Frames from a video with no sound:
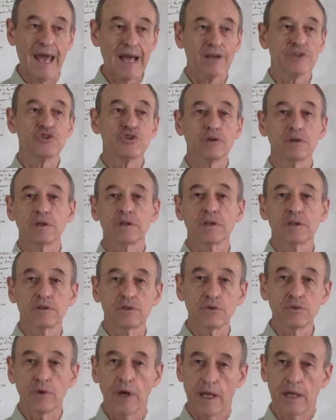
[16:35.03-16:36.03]
actually
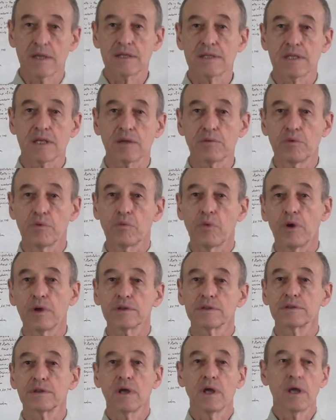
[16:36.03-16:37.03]
do anything we
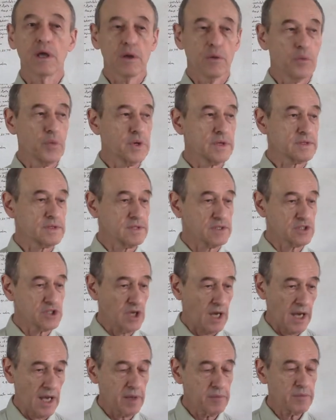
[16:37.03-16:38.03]
want with the
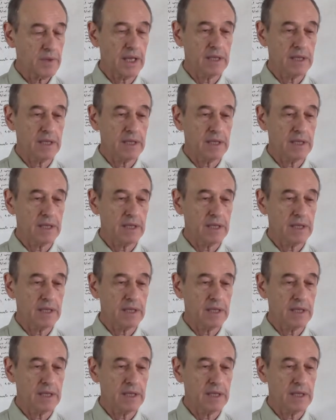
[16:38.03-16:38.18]
time,